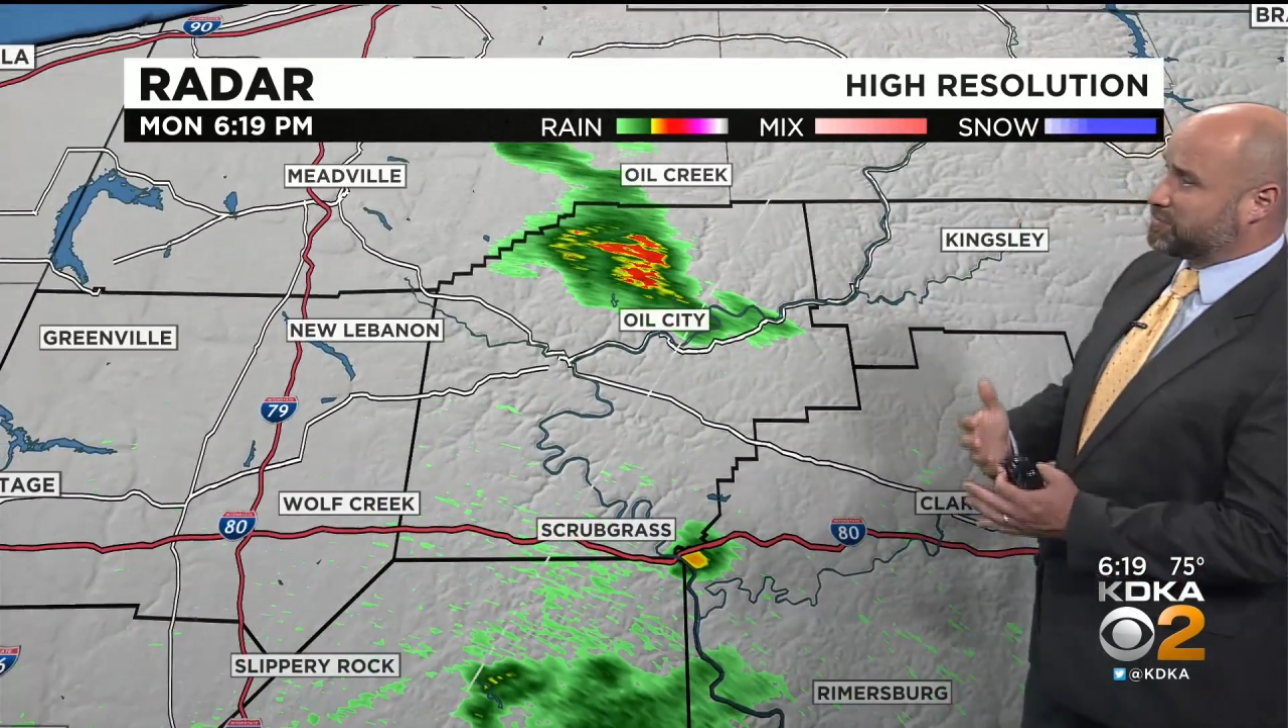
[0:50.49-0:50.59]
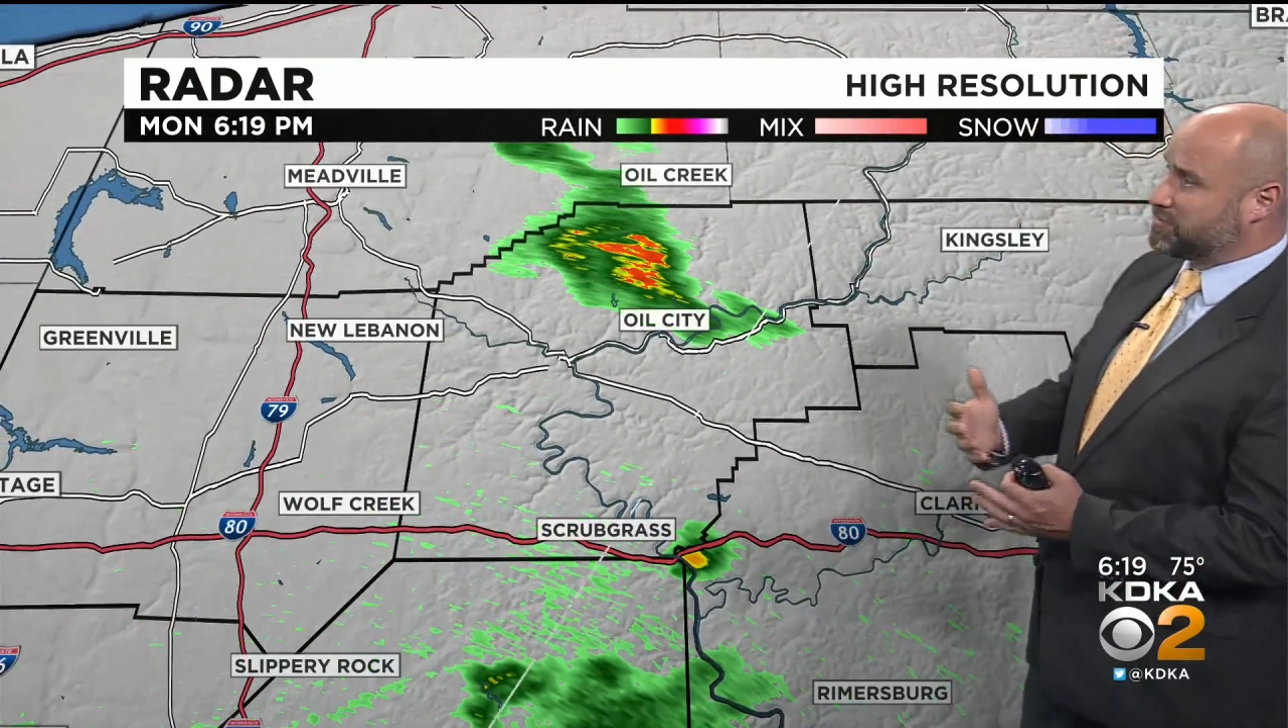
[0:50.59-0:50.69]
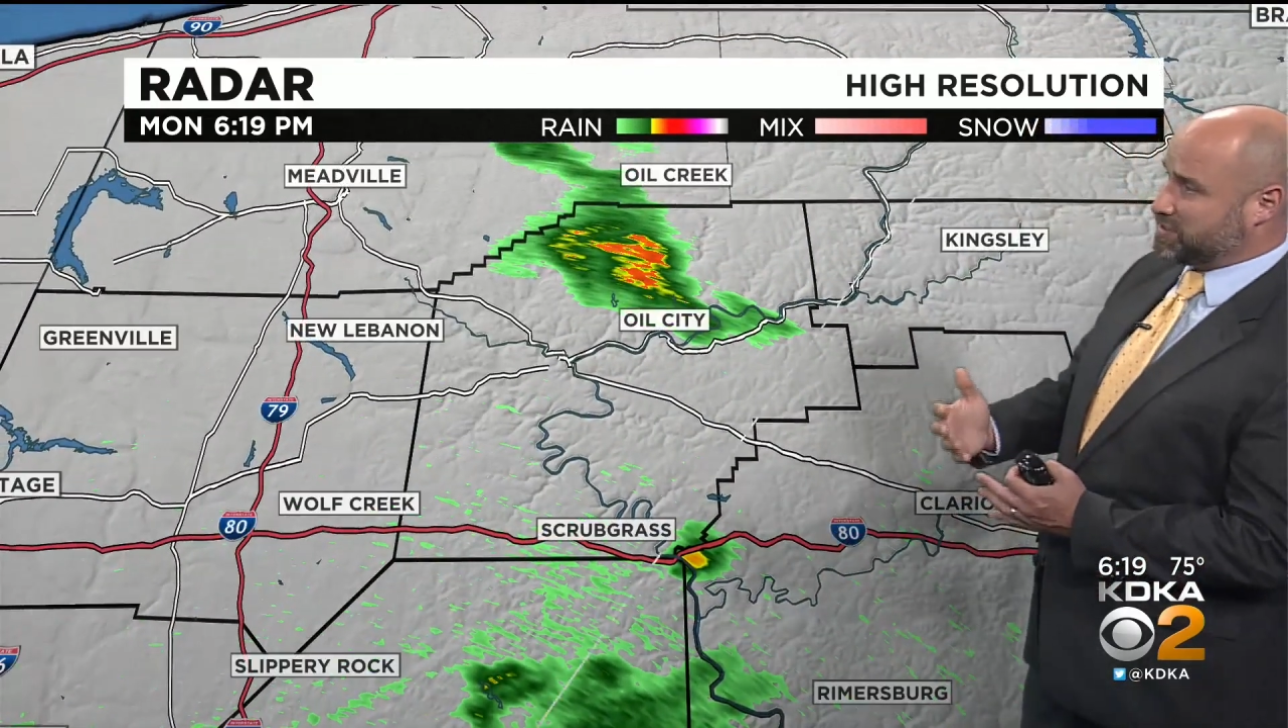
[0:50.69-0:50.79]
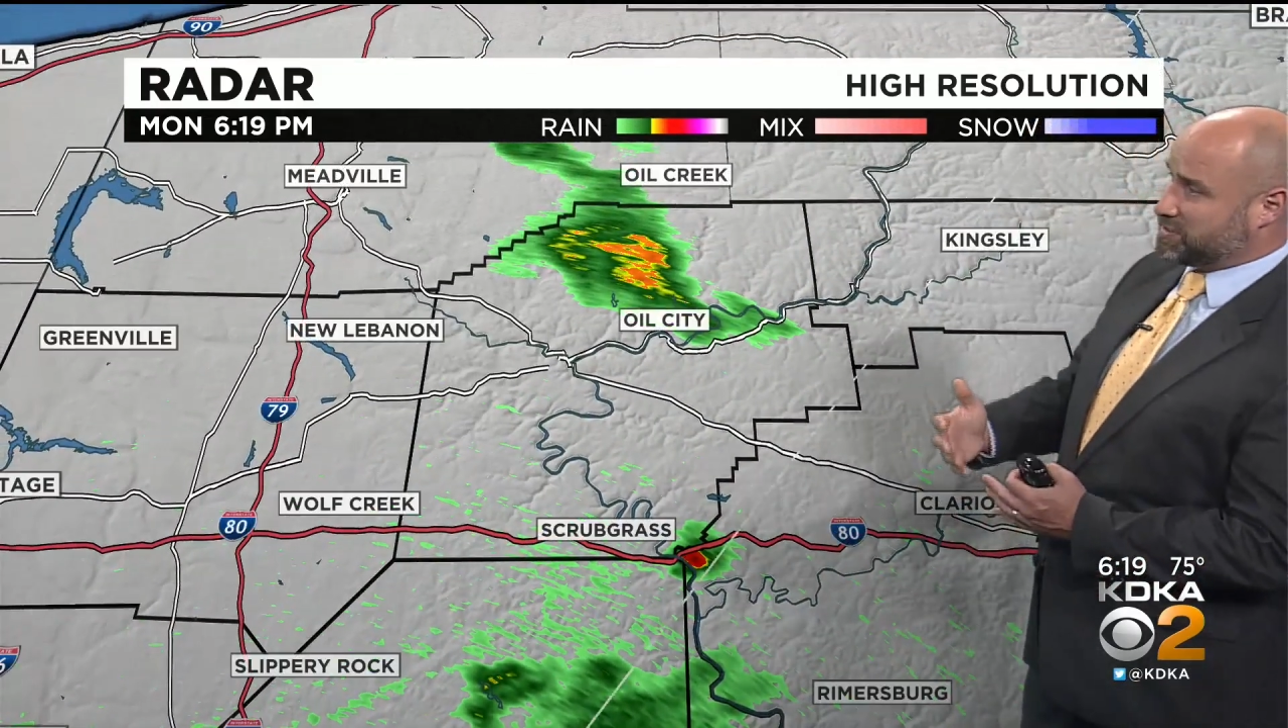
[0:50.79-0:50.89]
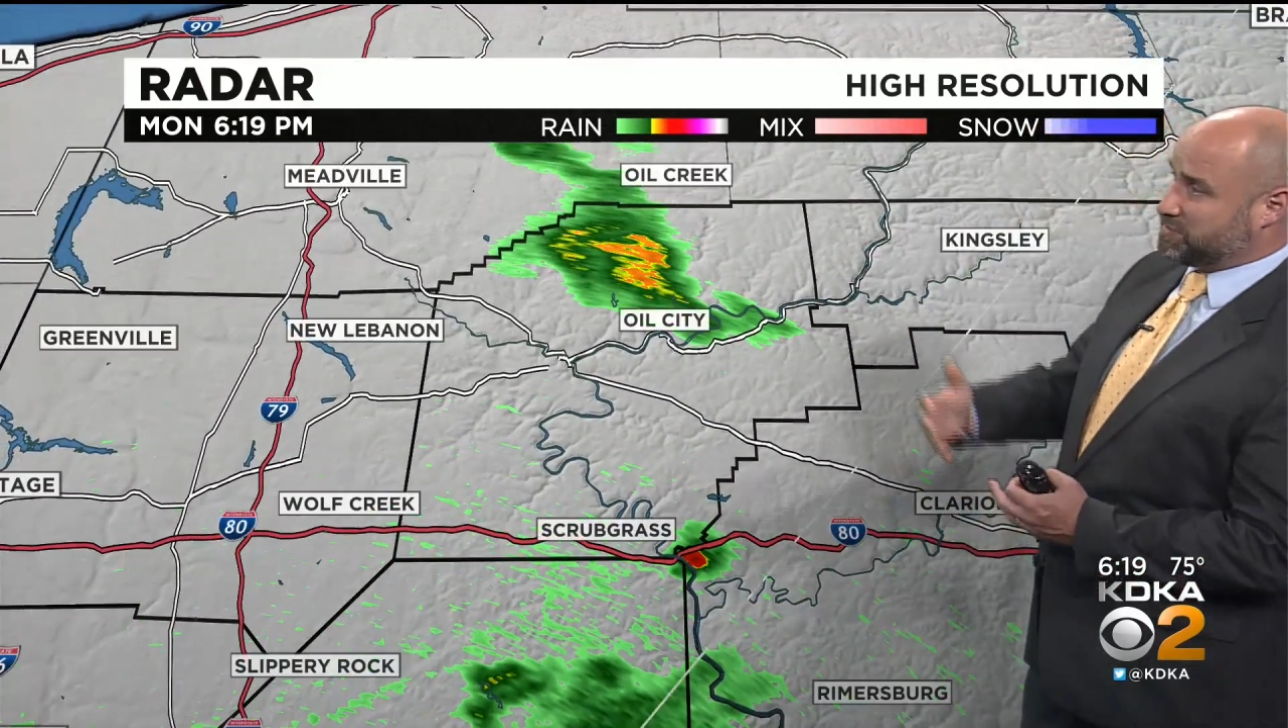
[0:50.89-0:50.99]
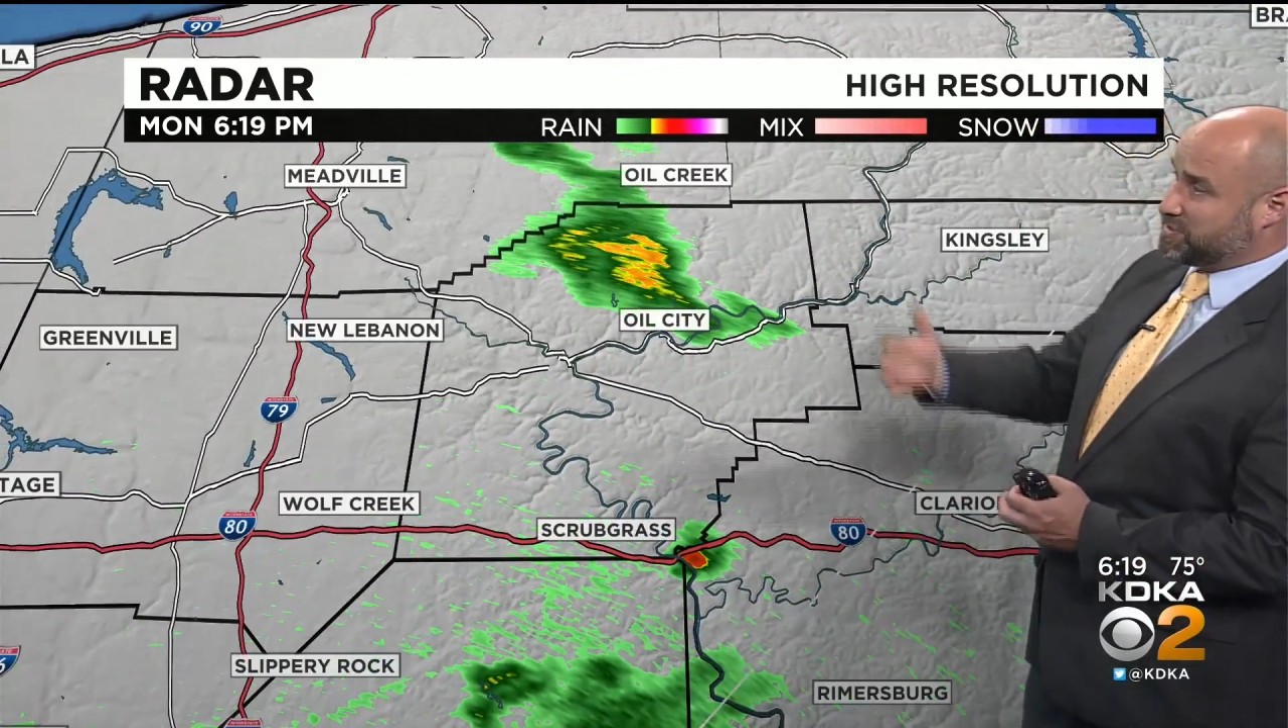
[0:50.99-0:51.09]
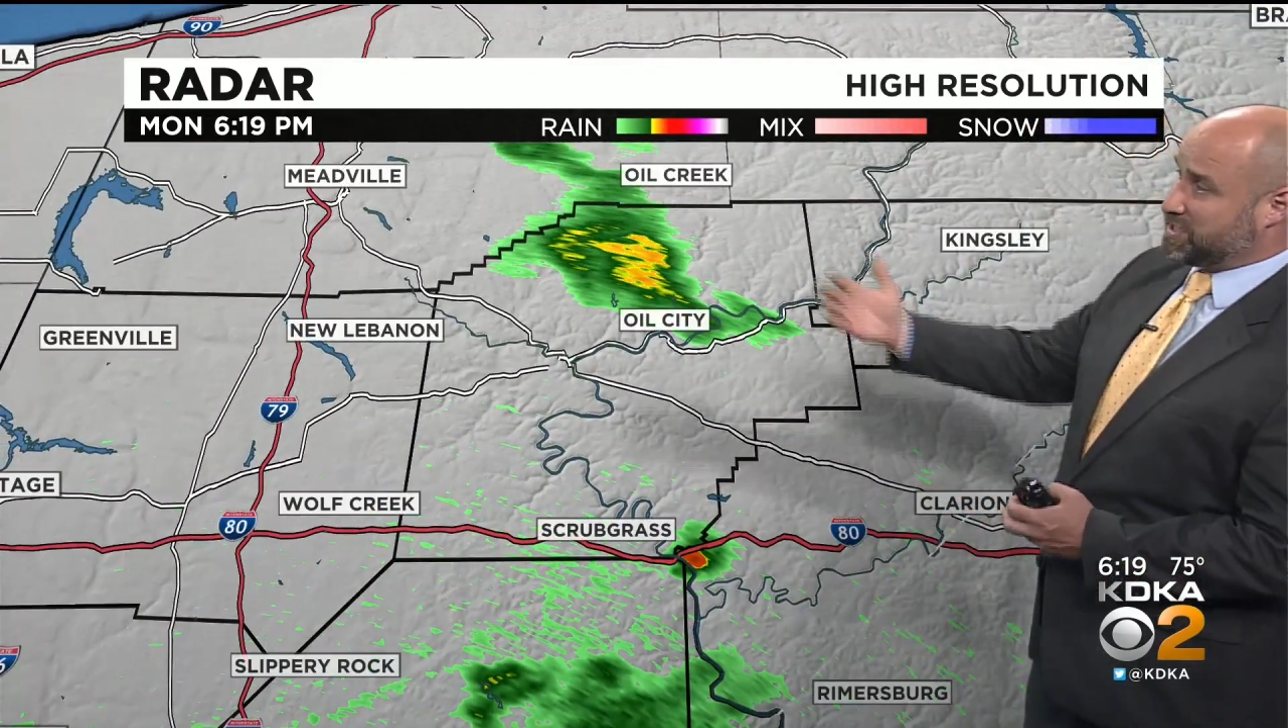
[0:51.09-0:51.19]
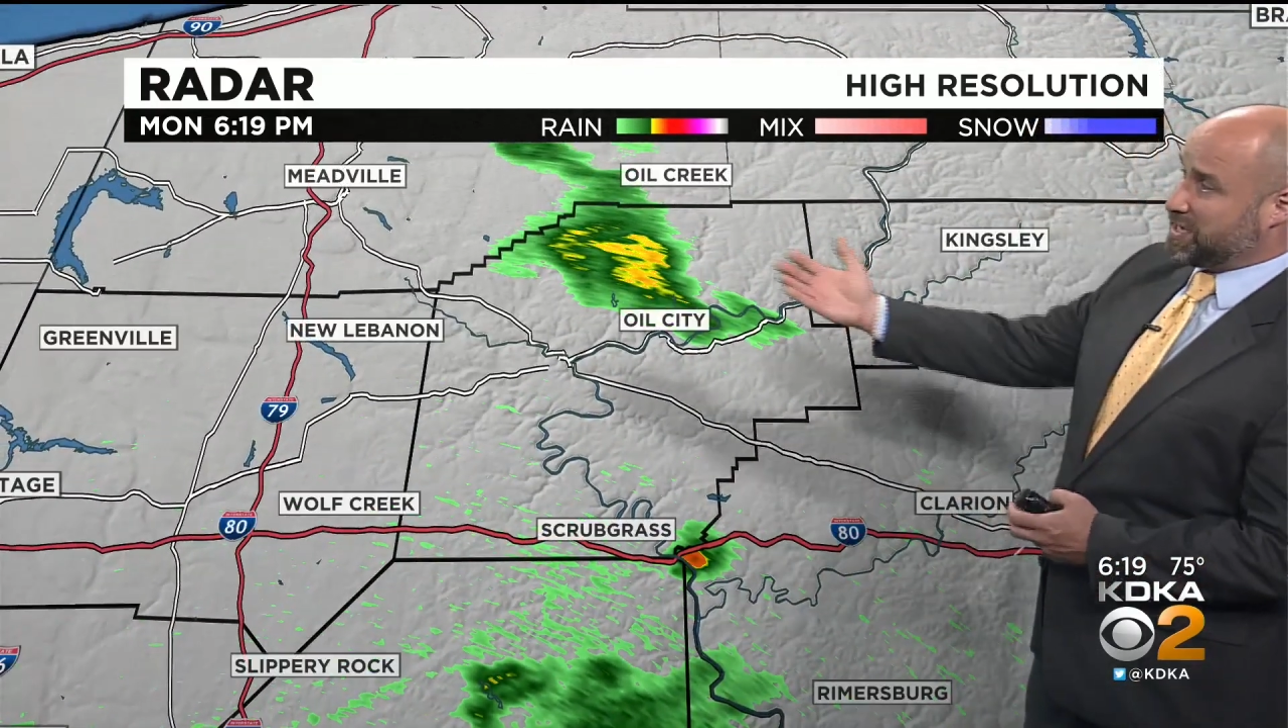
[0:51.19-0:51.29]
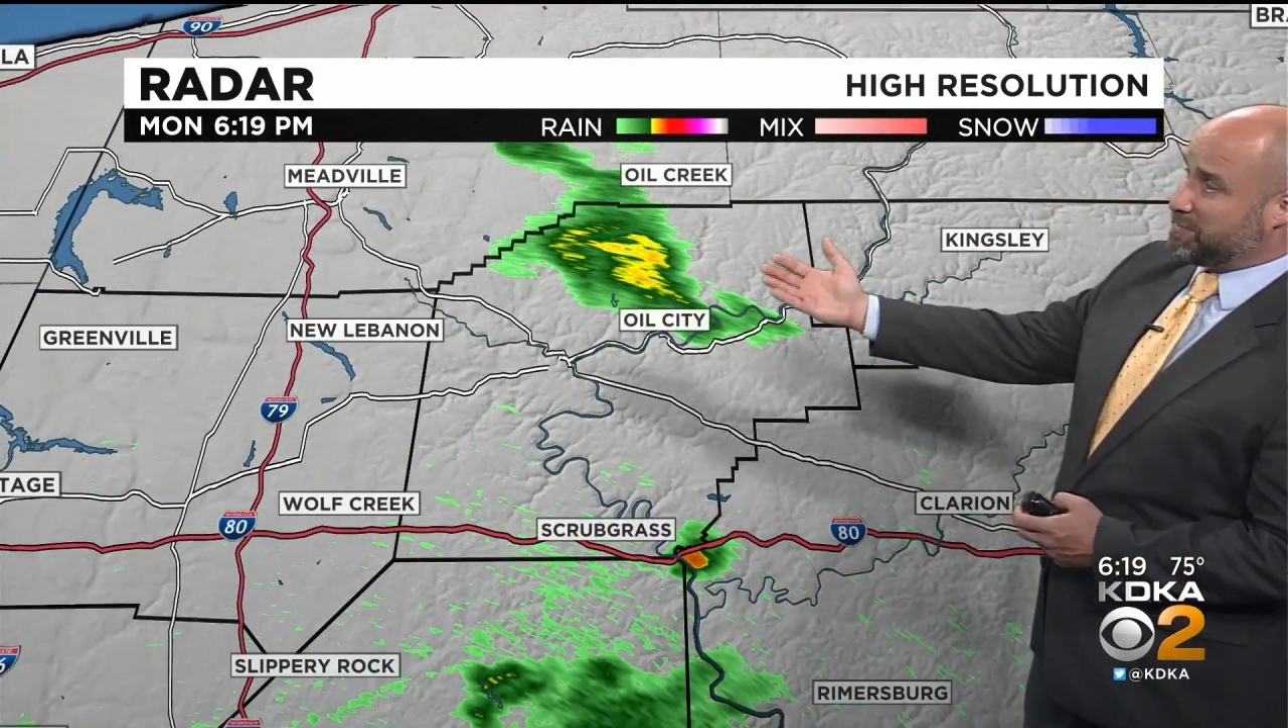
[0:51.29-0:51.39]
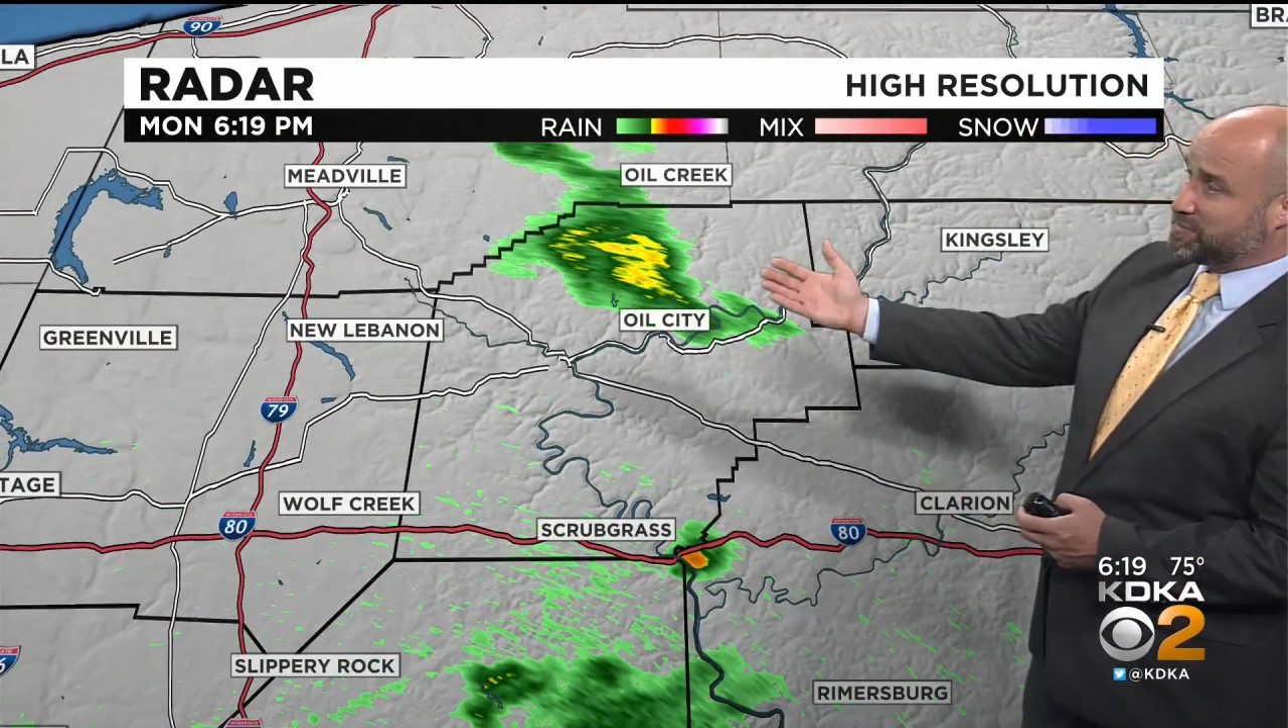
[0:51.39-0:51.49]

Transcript: losing some steam,